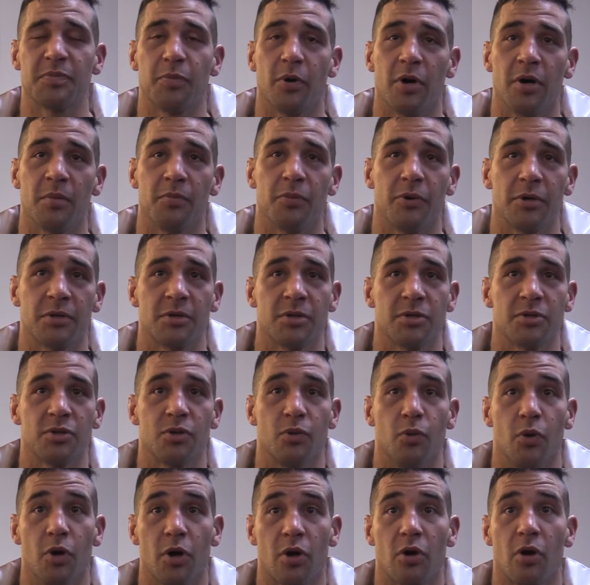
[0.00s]
sparring partners
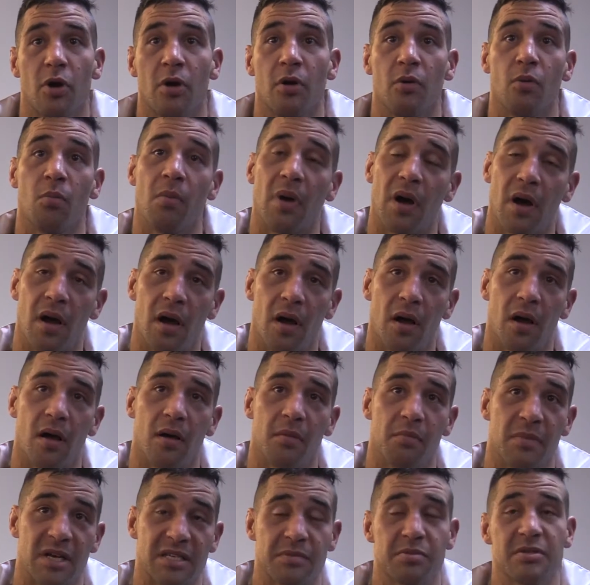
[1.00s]
to work on my
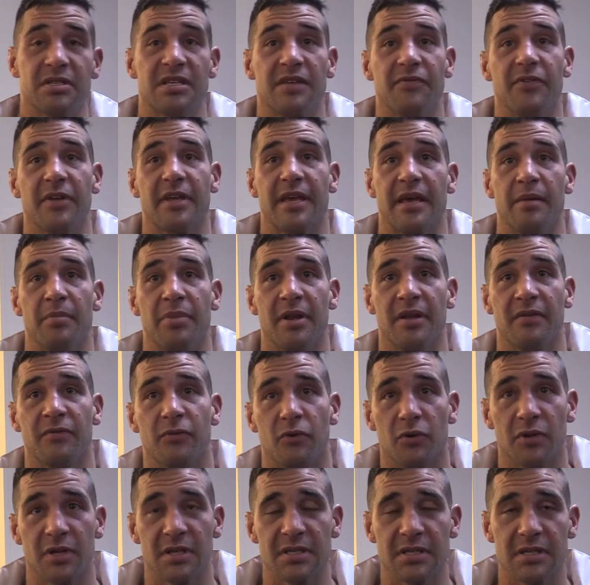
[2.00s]
specific game plan
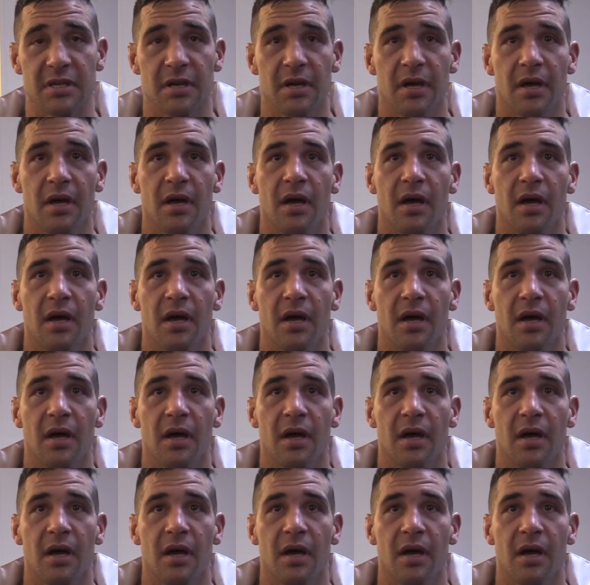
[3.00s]
for this.